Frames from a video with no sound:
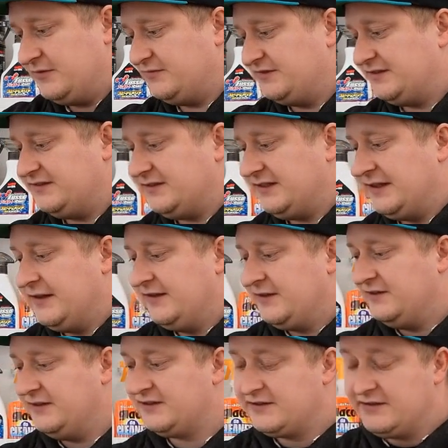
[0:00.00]
you can see
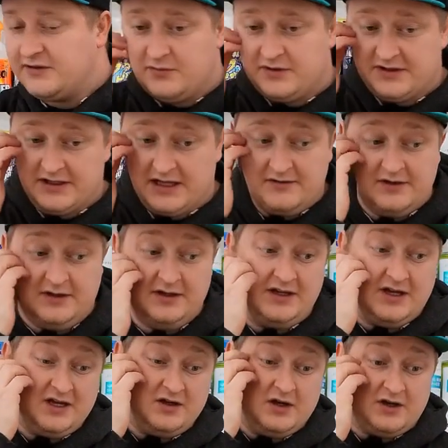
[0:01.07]
there was definitely
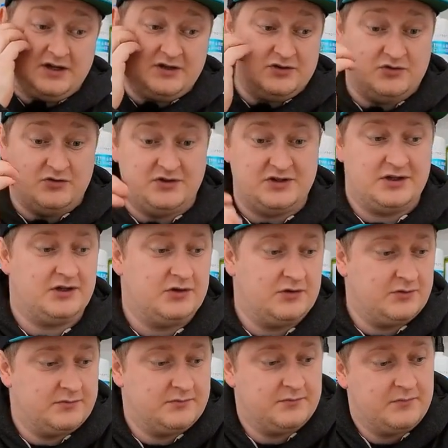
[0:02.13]
a lot included here.
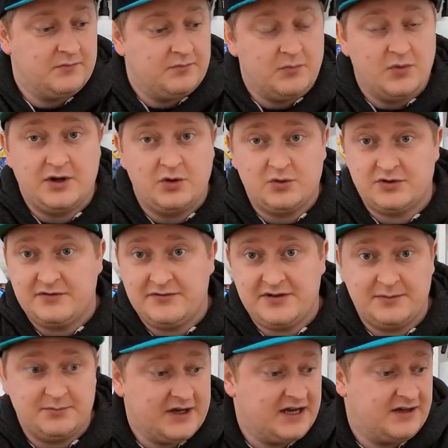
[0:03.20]
We know the
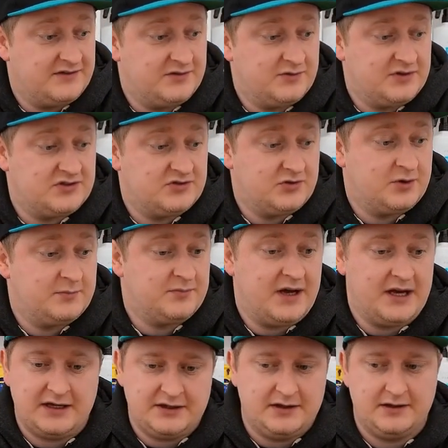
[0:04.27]
V-pads from the scrub
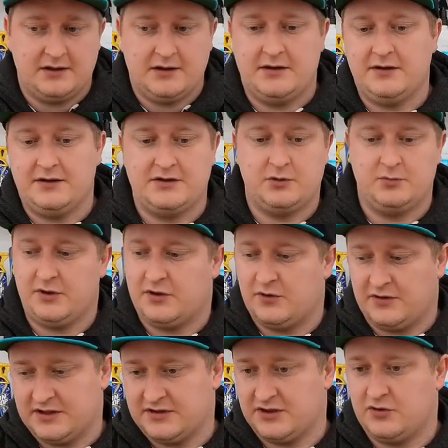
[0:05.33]
pad, so we
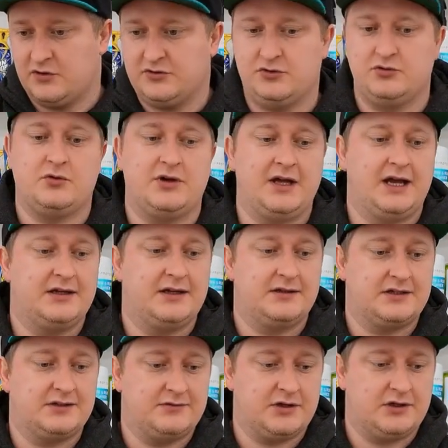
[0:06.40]
don't need to go through that in
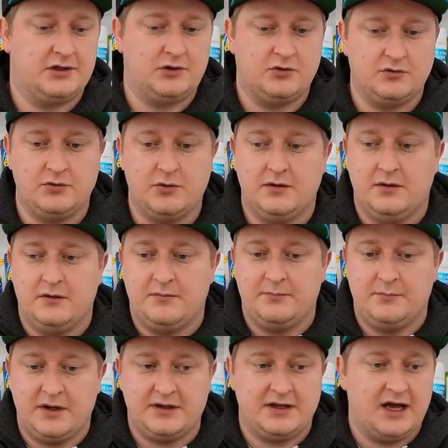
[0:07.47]
this video.
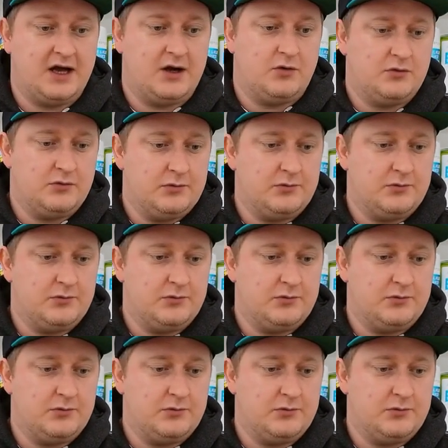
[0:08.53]
But now,